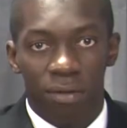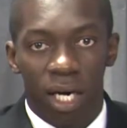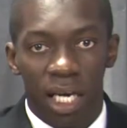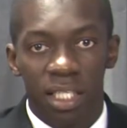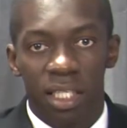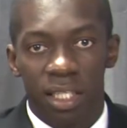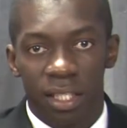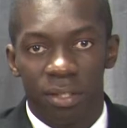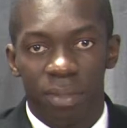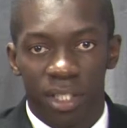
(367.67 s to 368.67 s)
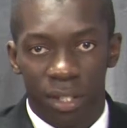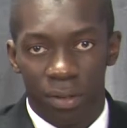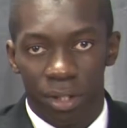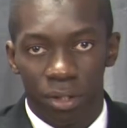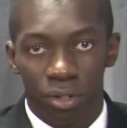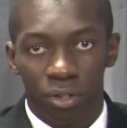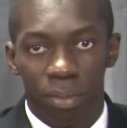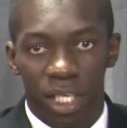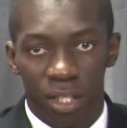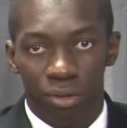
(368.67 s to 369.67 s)
for undeclared material to
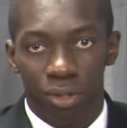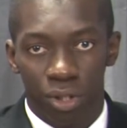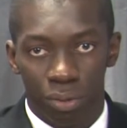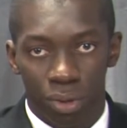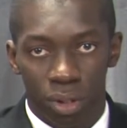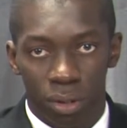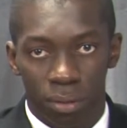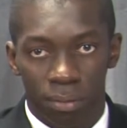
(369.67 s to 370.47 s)
be introduced.